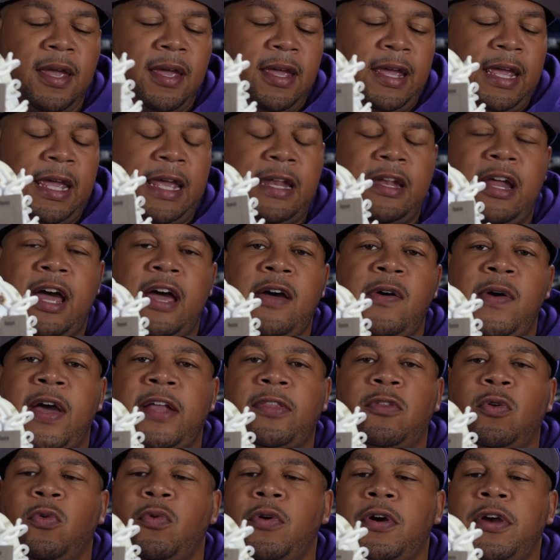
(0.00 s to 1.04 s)
and I don't have
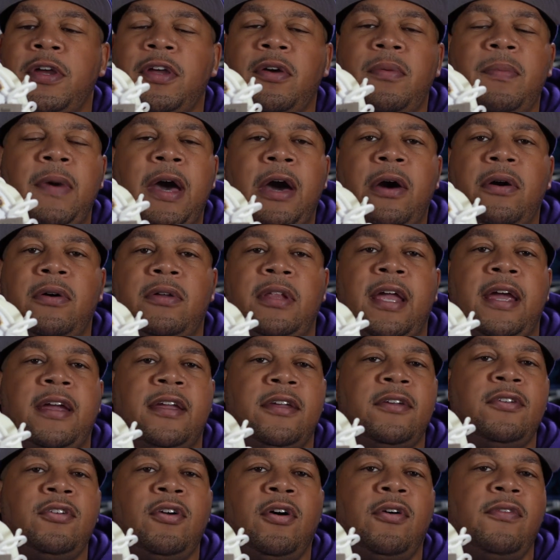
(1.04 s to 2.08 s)
to worry about like,
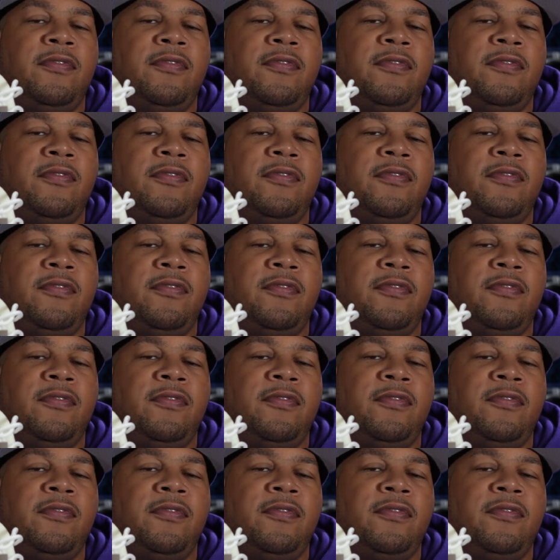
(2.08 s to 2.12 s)
you know,